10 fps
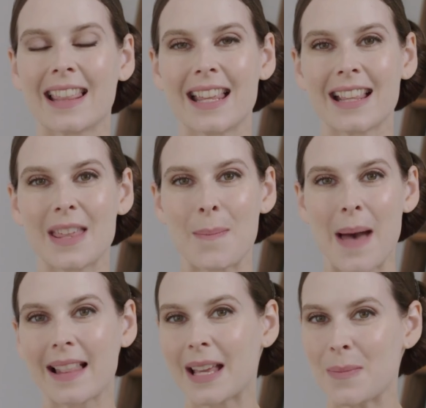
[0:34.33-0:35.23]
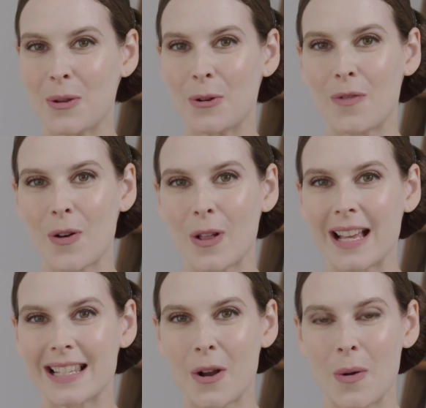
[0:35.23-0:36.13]
I think that Ballet
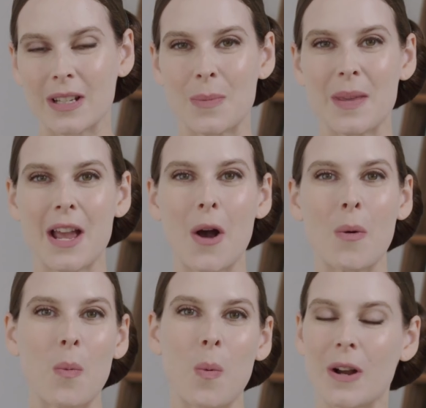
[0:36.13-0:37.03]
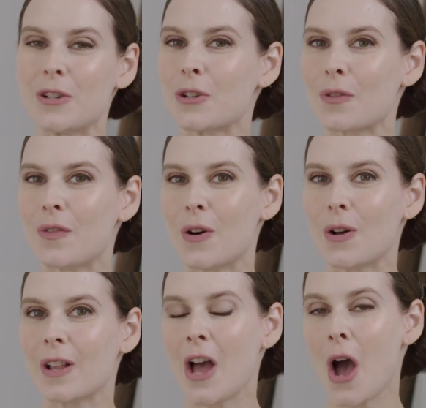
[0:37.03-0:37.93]
Beautiful is going to be a
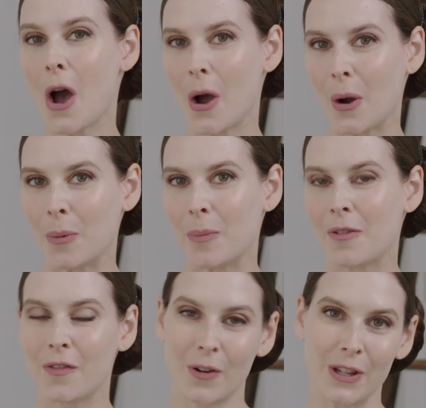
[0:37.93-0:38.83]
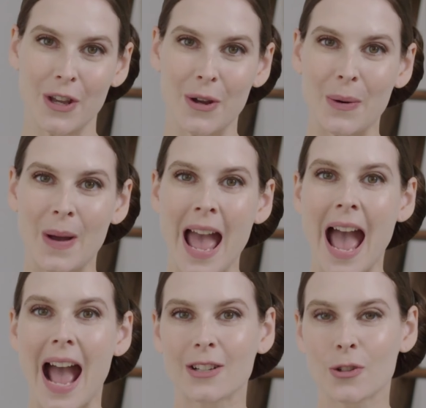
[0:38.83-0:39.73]
wonderful home for you.
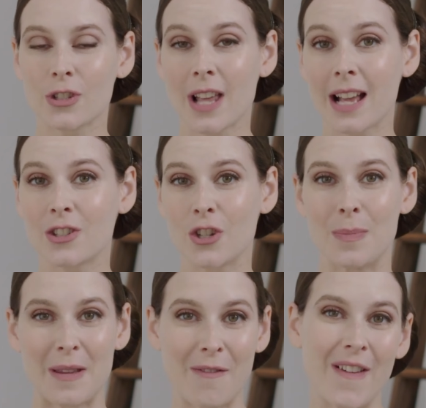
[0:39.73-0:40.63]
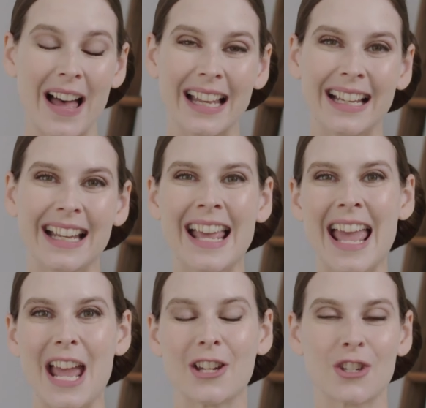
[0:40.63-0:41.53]
Exercise should be fun,
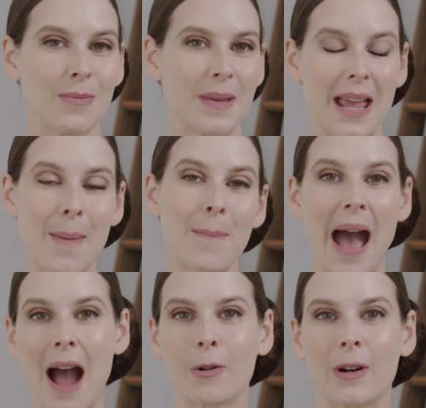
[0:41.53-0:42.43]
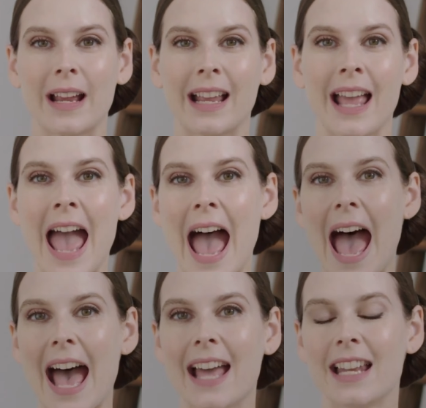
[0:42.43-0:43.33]
it should be empowering,
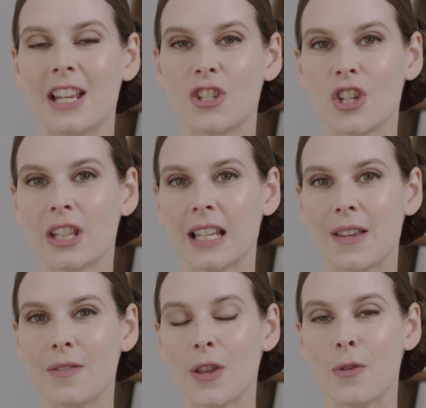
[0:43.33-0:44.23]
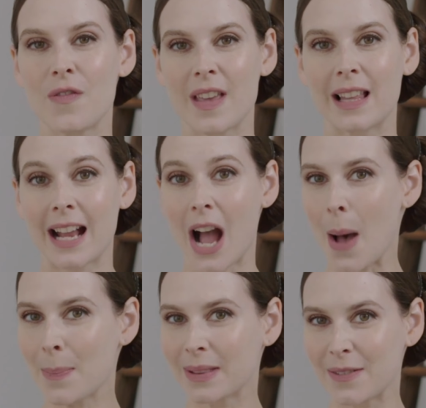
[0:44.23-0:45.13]
and it should leave you feeling
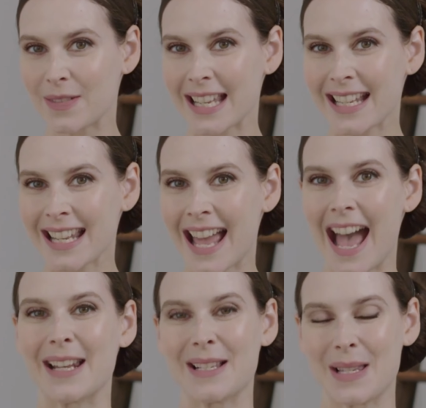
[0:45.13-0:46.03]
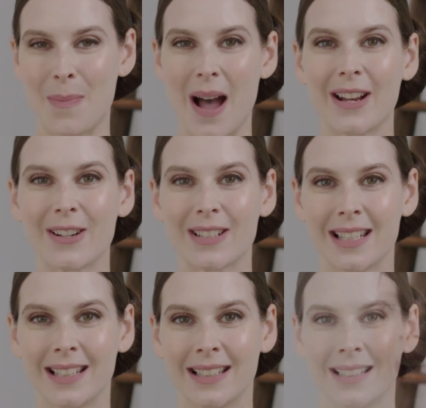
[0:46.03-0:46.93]
uplifted and inspired.